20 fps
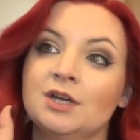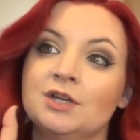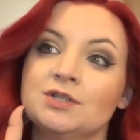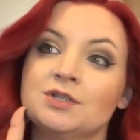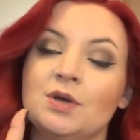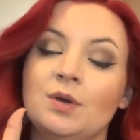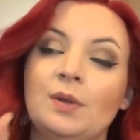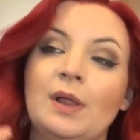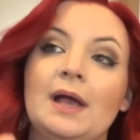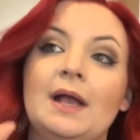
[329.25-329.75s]

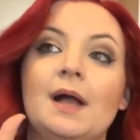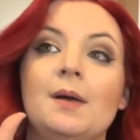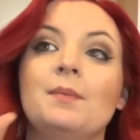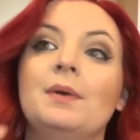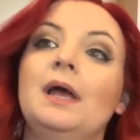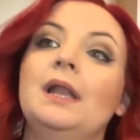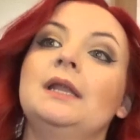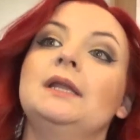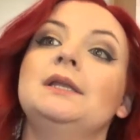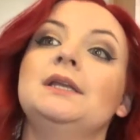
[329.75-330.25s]
So, like,
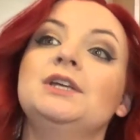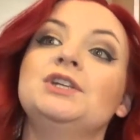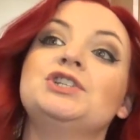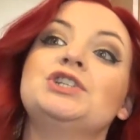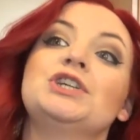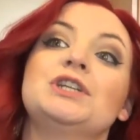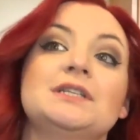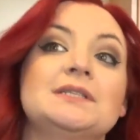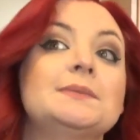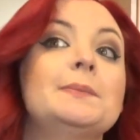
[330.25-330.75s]
I'm gonna need
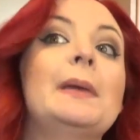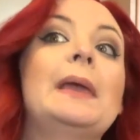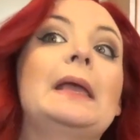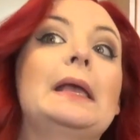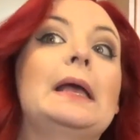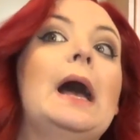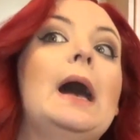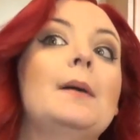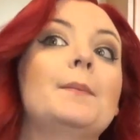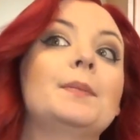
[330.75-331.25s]
you to
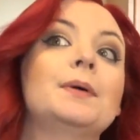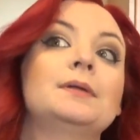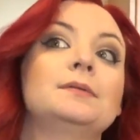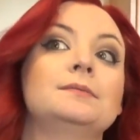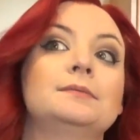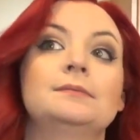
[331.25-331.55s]
speak up.